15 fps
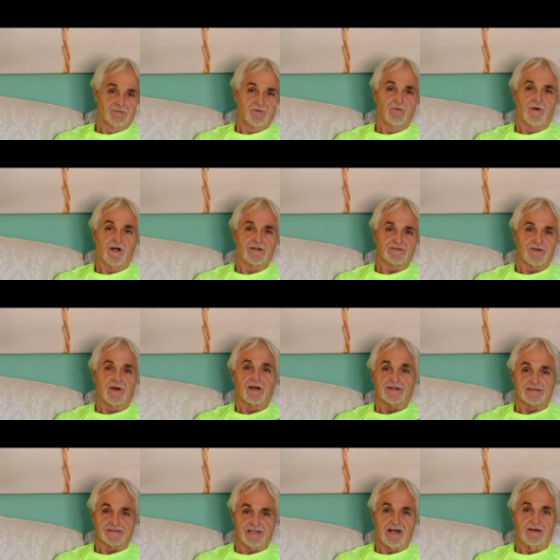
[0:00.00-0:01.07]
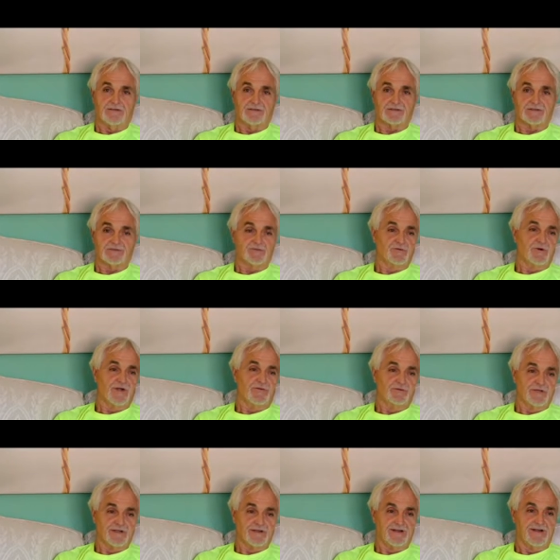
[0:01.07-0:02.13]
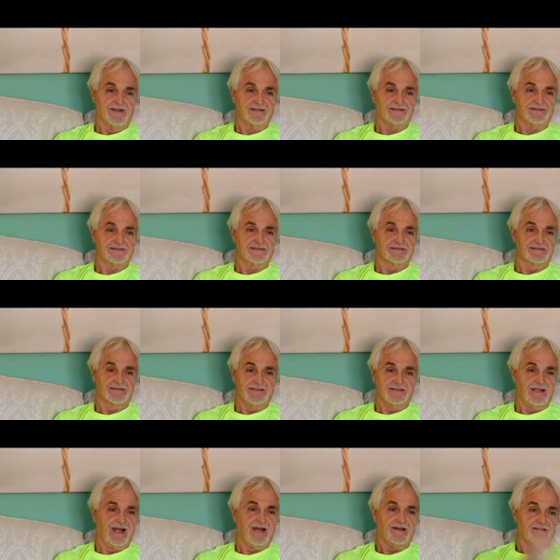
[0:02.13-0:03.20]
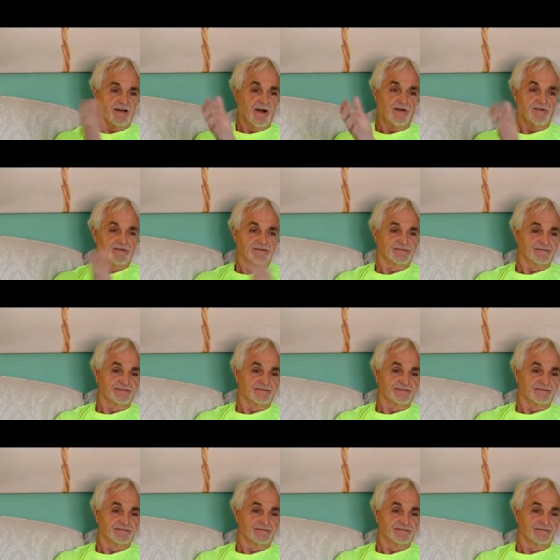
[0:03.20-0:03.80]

The more I tried to salvage, the more I realized it had to go.